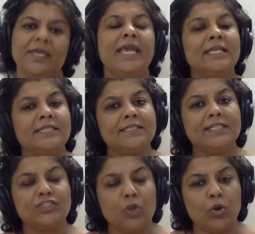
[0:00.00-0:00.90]
It is the
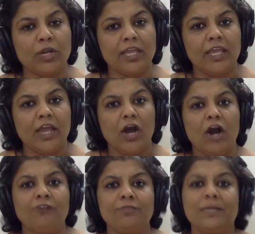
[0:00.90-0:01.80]
story
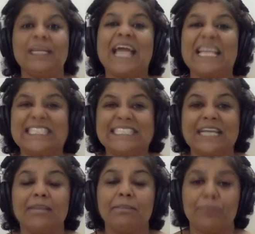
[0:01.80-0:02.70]
of one
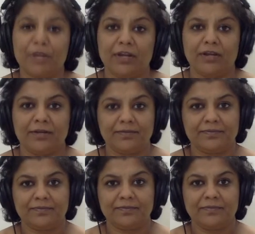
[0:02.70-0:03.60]
Hester Prynne
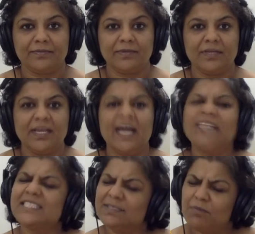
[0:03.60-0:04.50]
a
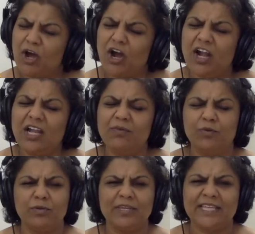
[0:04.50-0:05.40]

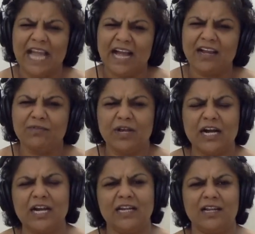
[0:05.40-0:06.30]
small young
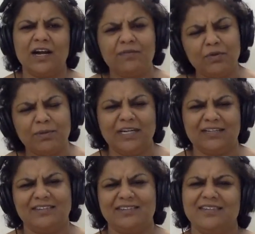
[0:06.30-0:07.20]
girl, a woman,
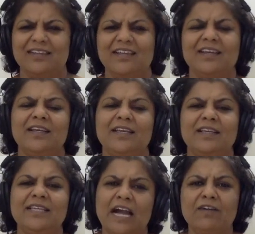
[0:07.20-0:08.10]

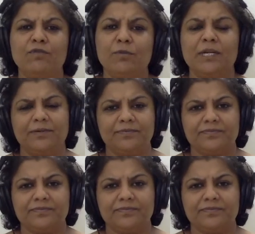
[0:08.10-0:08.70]
young woman,